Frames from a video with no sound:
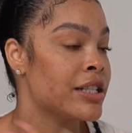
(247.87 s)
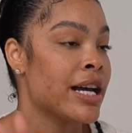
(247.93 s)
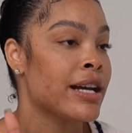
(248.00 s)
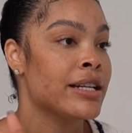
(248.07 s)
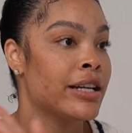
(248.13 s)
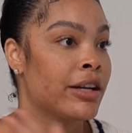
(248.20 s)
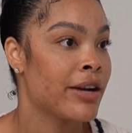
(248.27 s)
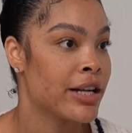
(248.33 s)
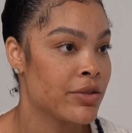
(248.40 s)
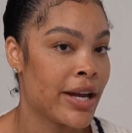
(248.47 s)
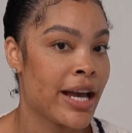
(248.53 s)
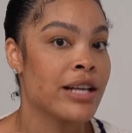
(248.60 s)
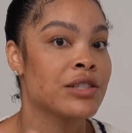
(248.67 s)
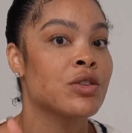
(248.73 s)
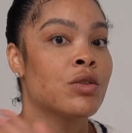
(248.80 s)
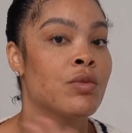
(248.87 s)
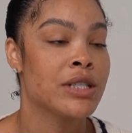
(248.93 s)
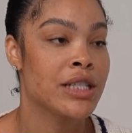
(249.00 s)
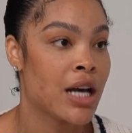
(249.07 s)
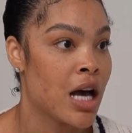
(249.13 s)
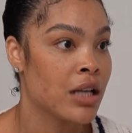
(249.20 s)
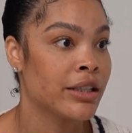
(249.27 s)
I did graduate high school, went
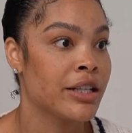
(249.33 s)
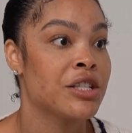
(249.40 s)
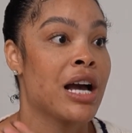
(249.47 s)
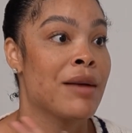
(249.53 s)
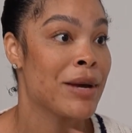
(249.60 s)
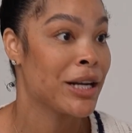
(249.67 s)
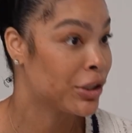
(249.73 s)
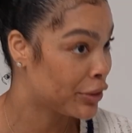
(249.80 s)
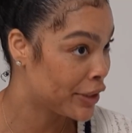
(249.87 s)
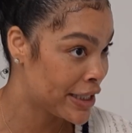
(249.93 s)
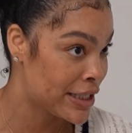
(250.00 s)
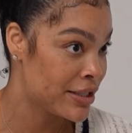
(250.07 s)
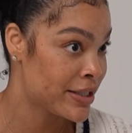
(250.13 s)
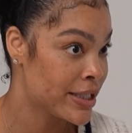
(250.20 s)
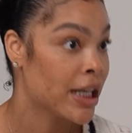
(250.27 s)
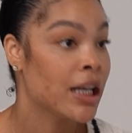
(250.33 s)
to college, got my degrees.